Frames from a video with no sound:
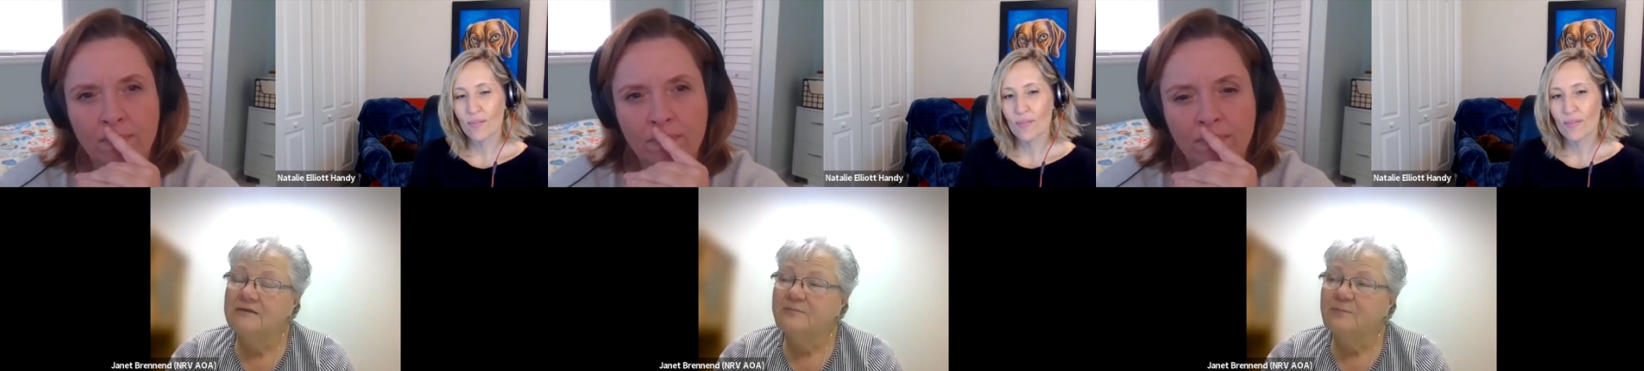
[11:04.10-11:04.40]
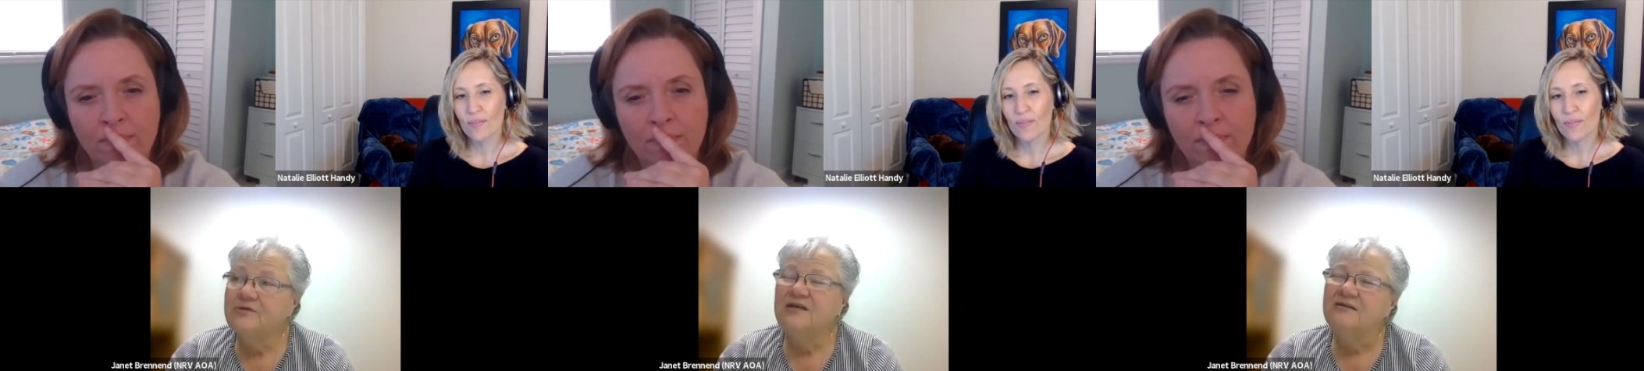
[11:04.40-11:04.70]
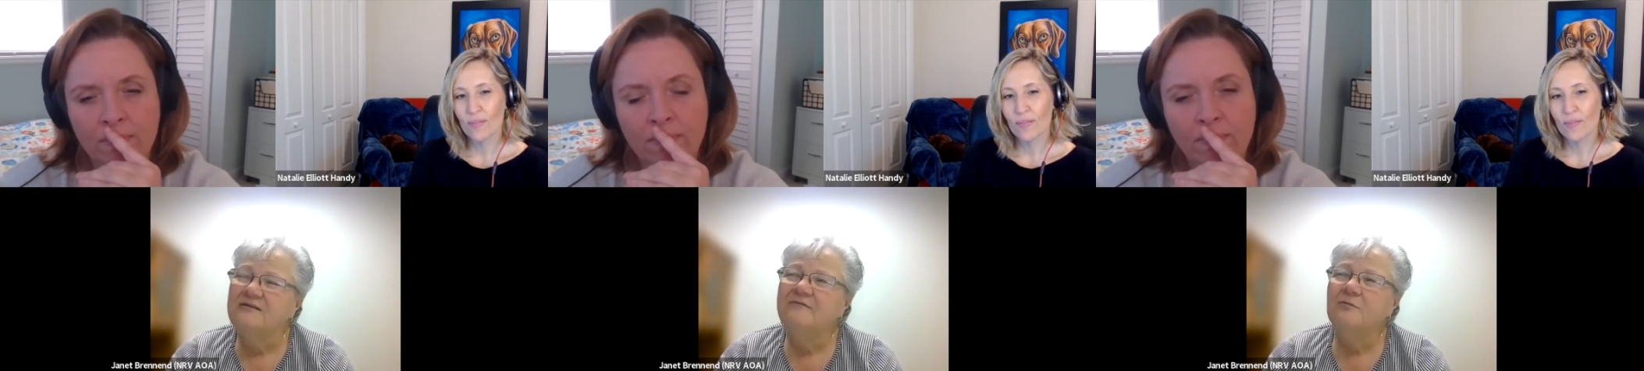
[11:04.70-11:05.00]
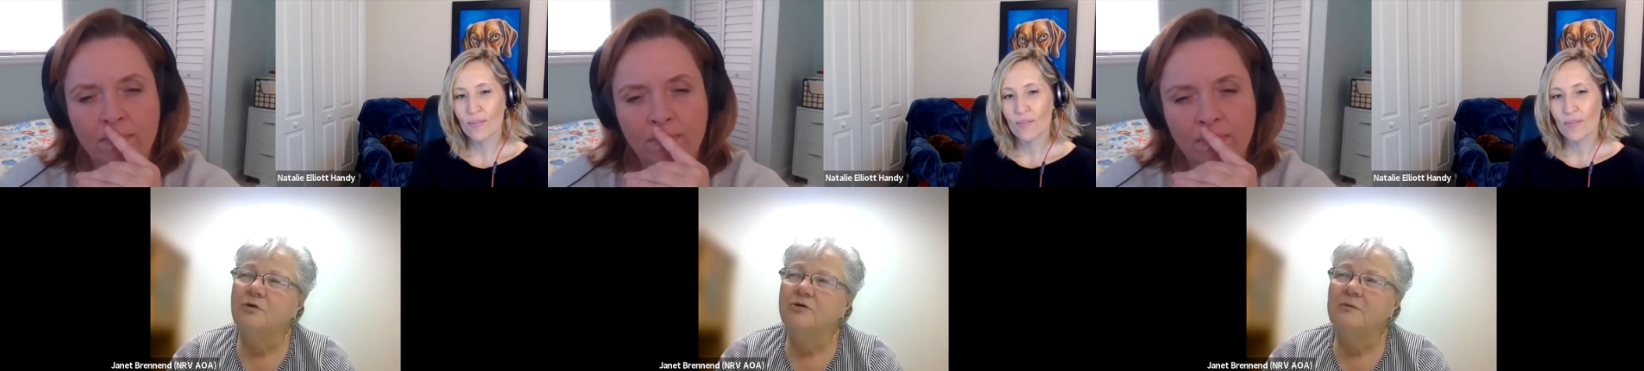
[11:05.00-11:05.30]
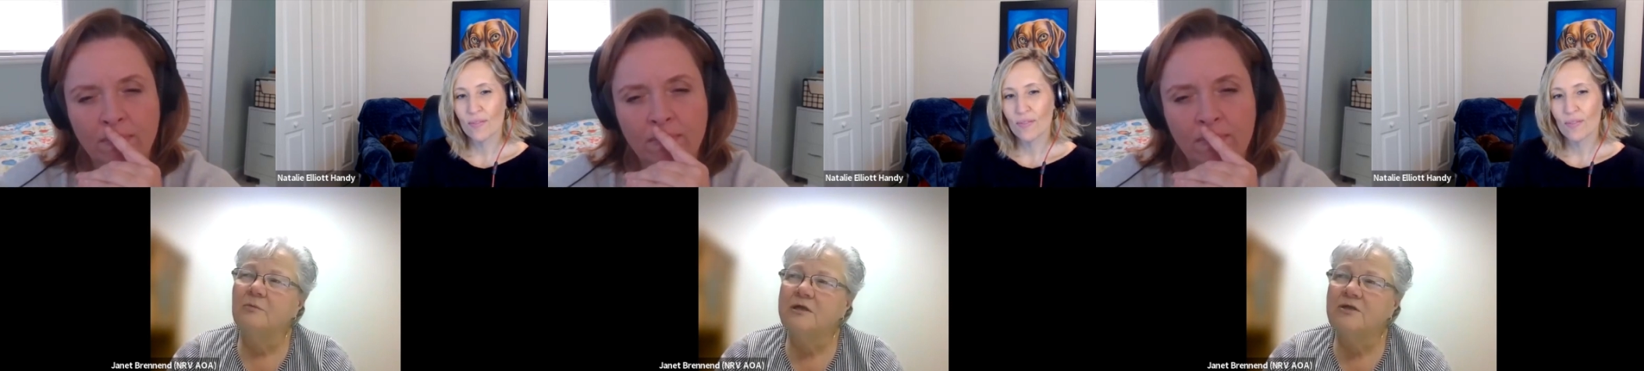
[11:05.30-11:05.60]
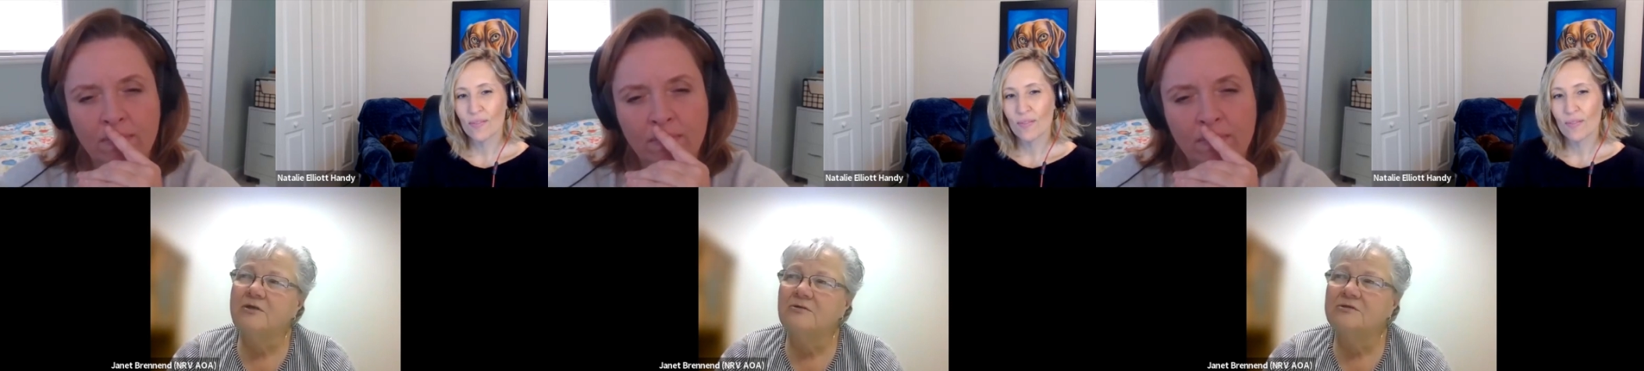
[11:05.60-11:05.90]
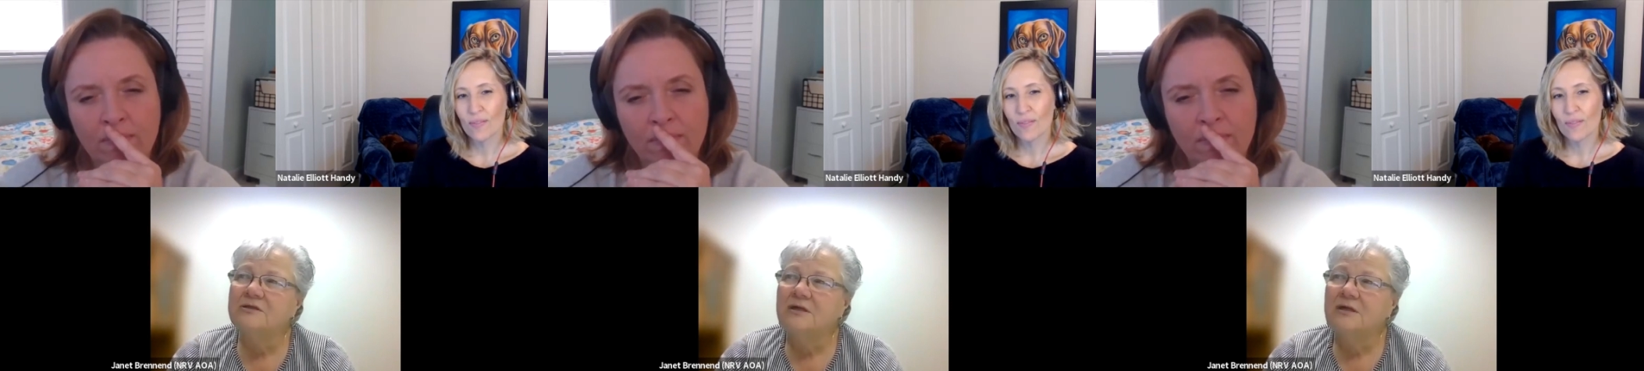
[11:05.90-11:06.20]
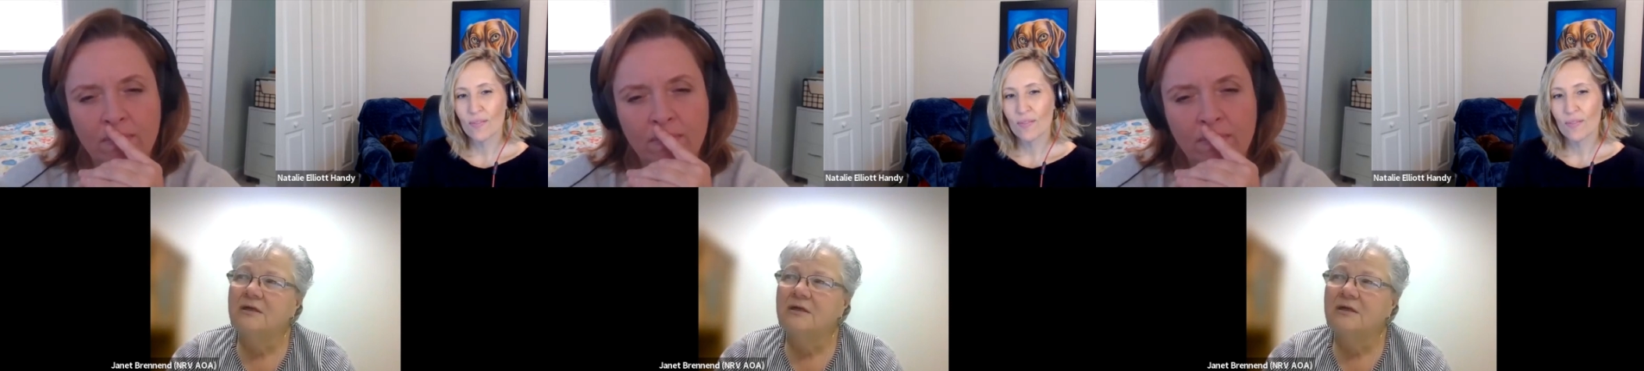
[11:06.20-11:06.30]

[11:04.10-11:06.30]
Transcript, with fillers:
Speaker 1: Is productive the word I want to use?